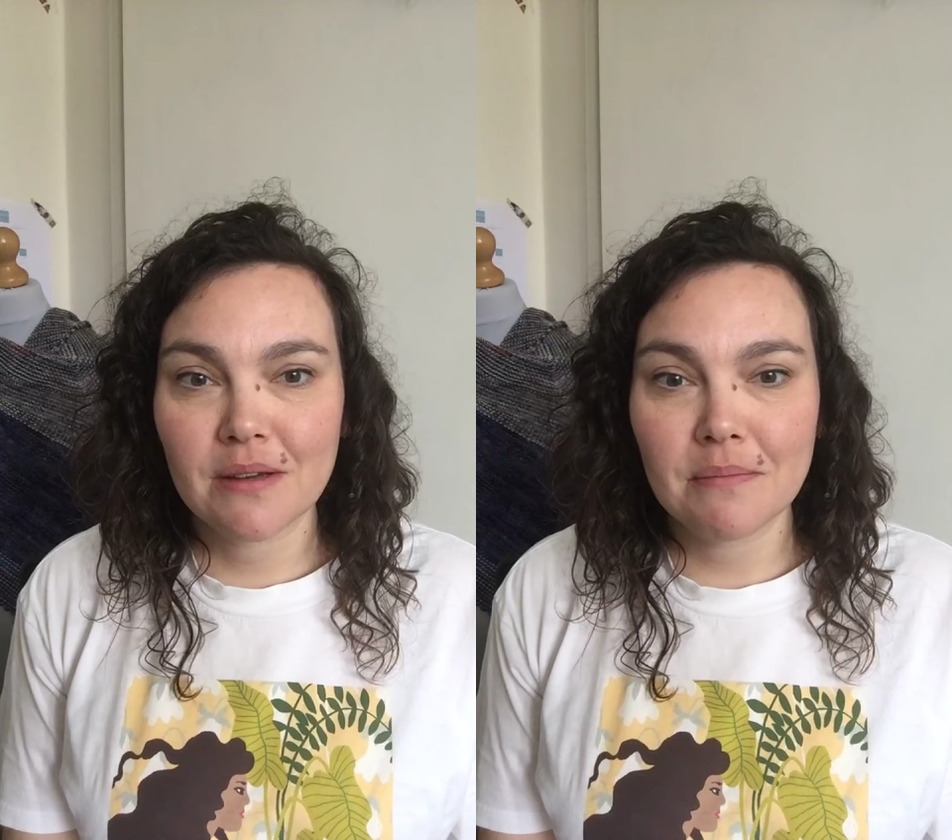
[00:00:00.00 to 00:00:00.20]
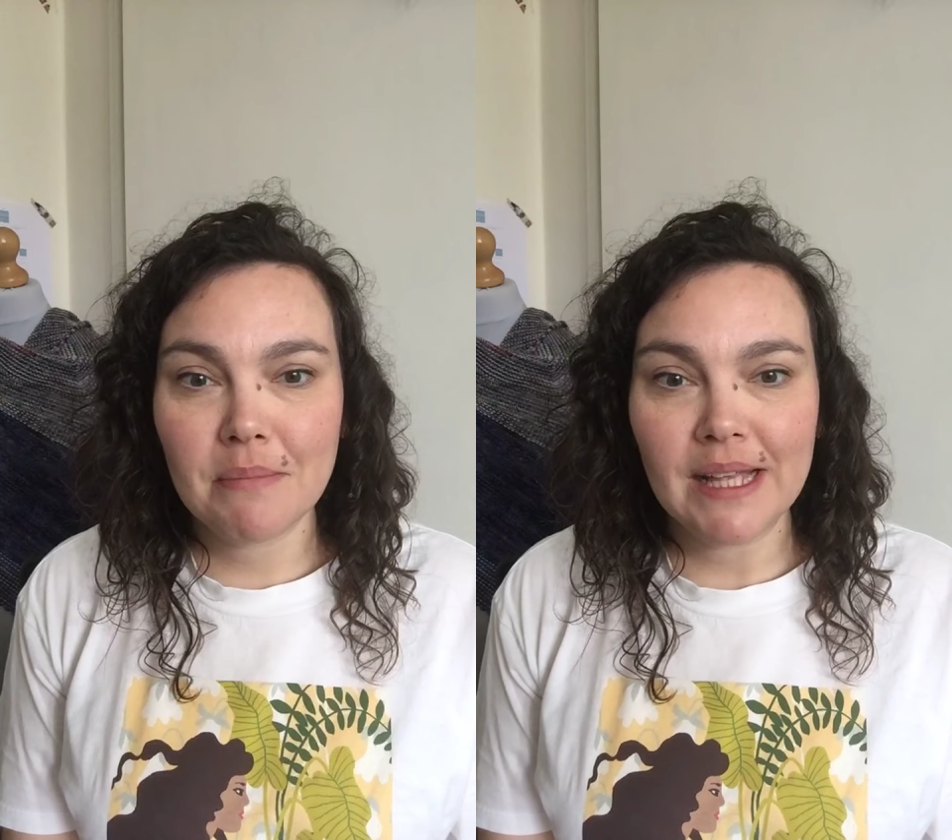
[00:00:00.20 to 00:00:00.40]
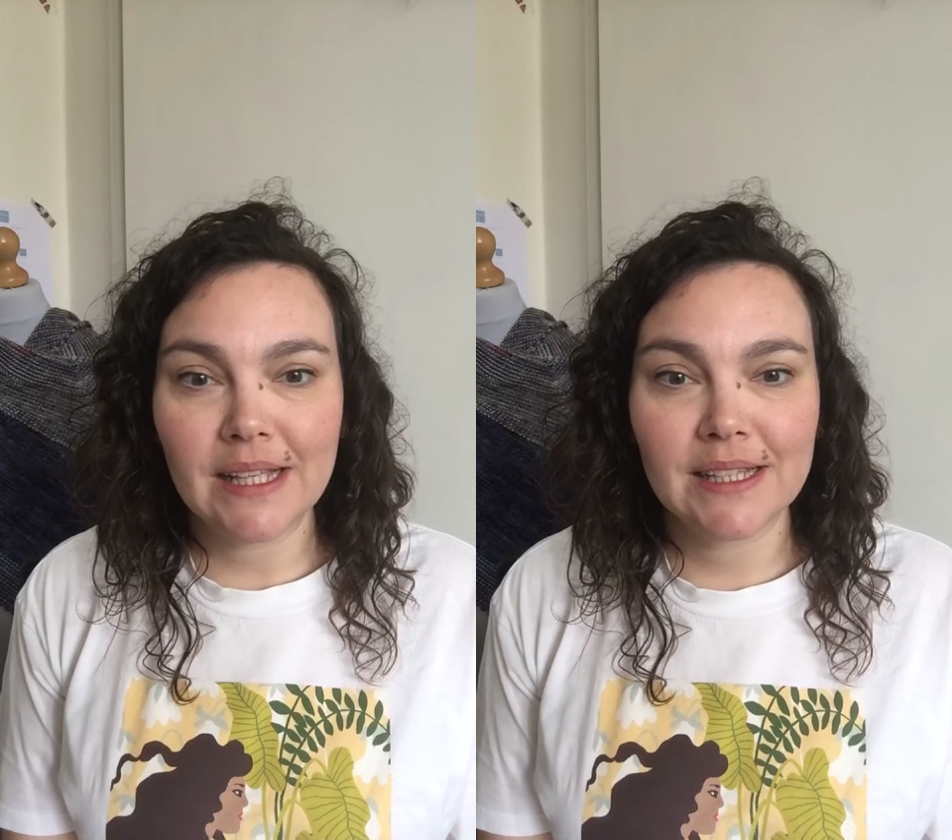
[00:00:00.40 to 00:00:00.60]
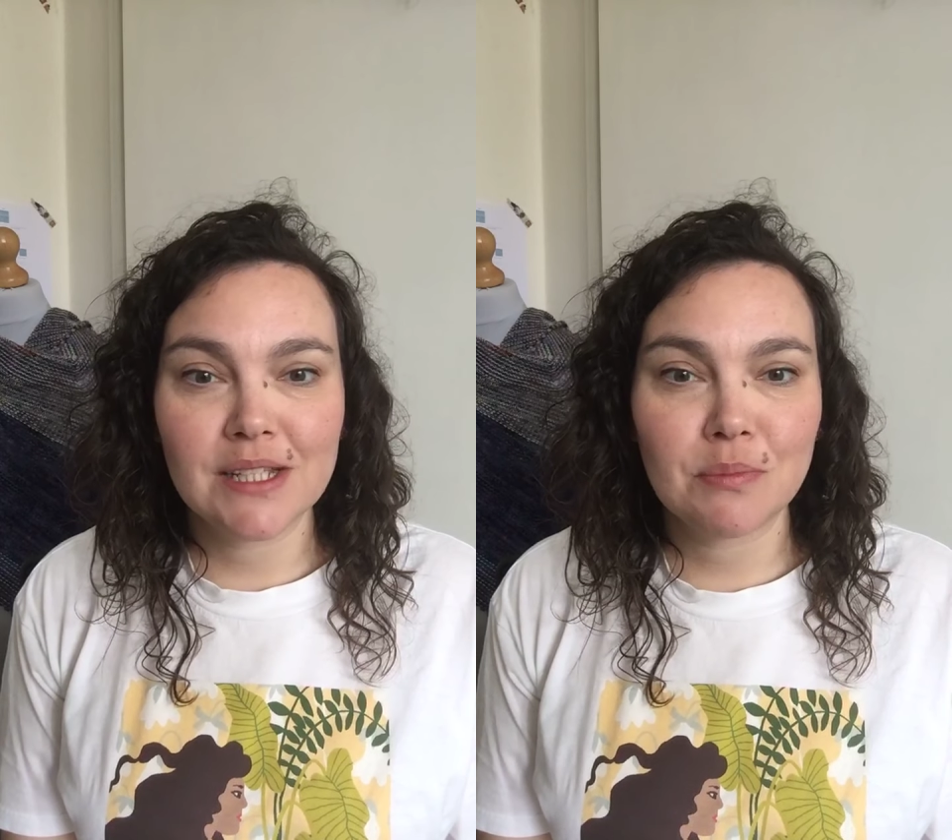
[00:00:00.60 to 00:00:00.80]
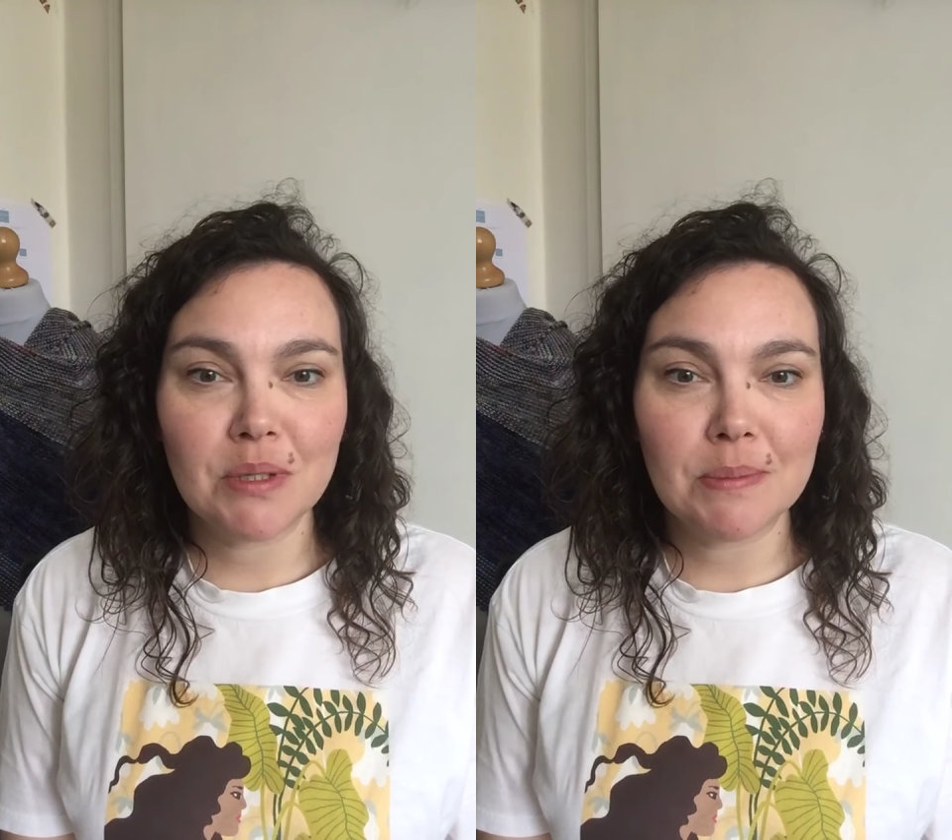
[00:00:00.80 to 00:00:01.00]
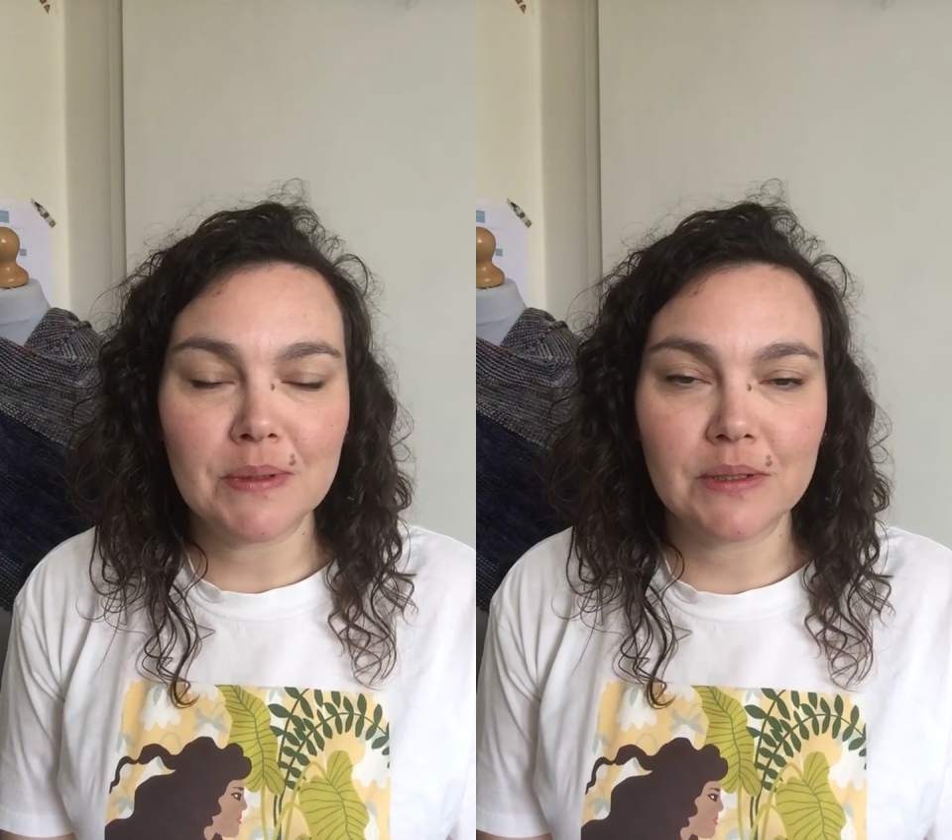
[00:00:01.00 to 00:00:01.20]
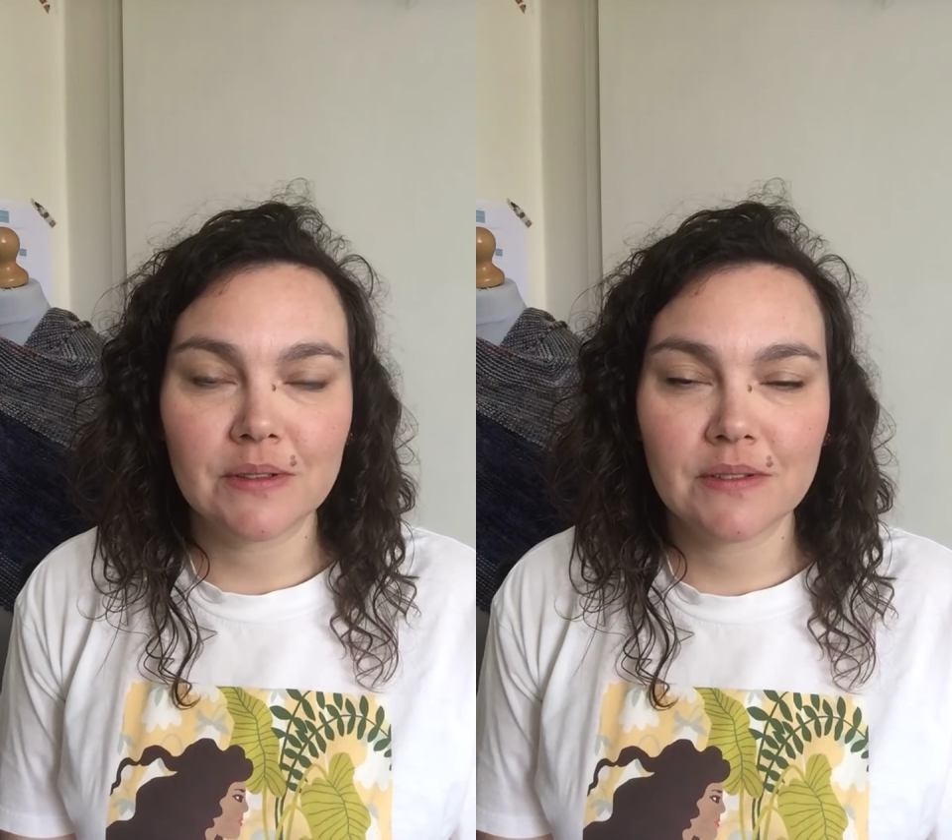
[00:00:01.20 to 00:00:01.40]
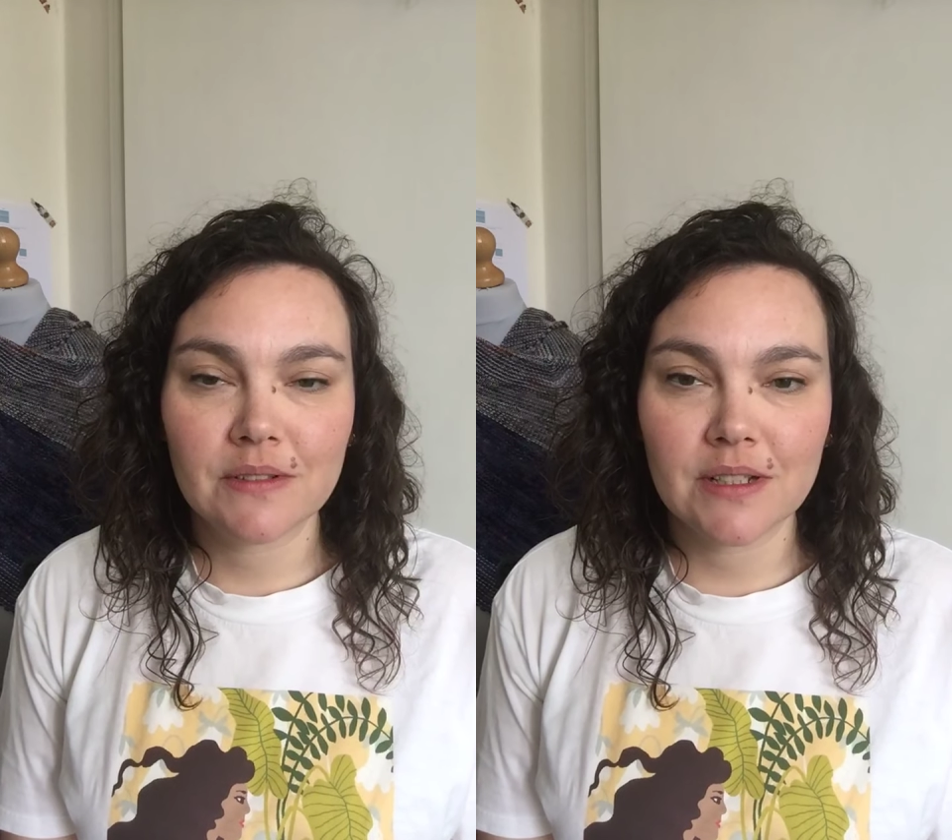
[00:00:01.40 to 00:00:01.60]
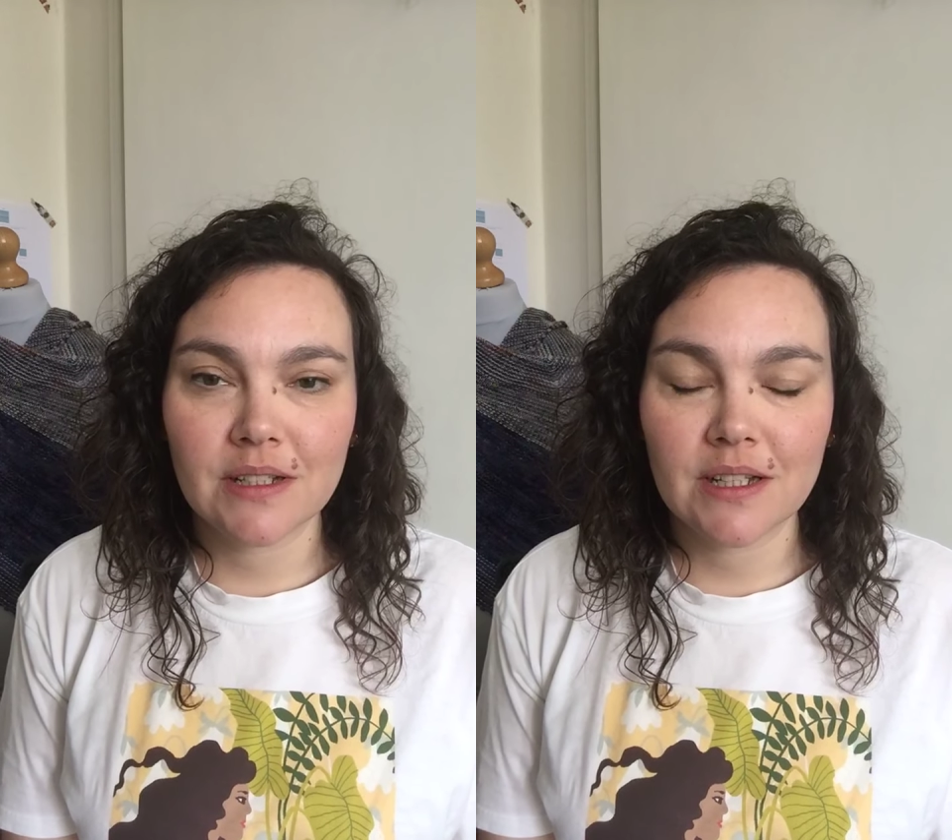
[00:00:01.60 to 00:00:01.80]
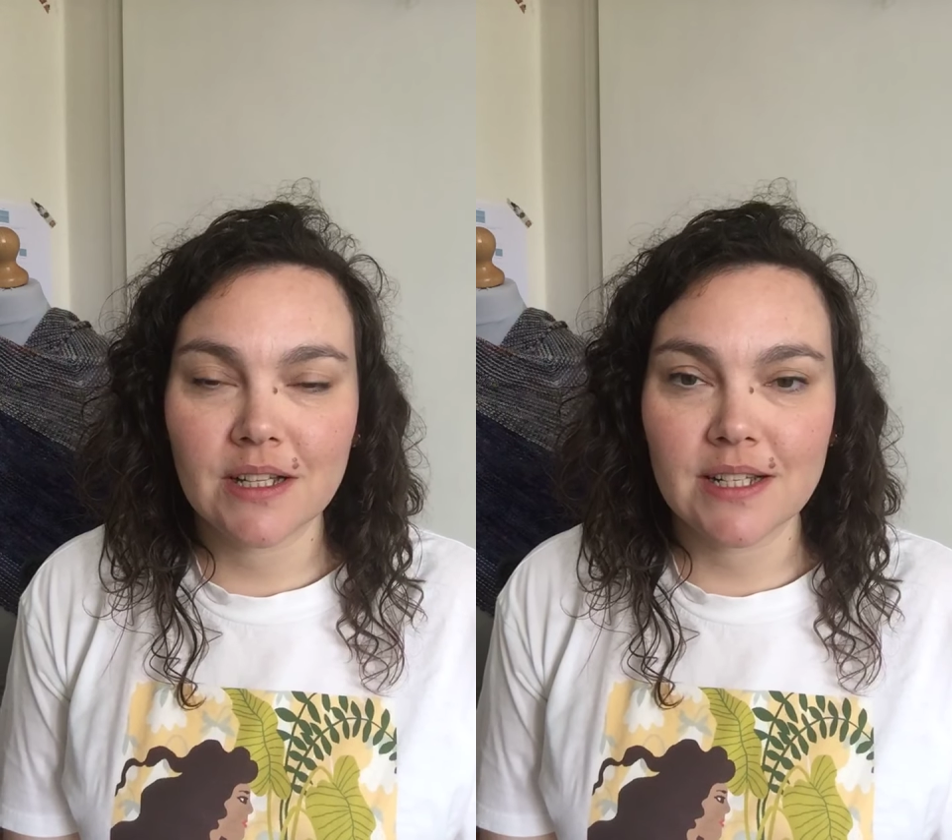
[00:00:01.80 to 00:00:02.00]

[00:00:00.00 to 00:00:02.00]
mailing list people a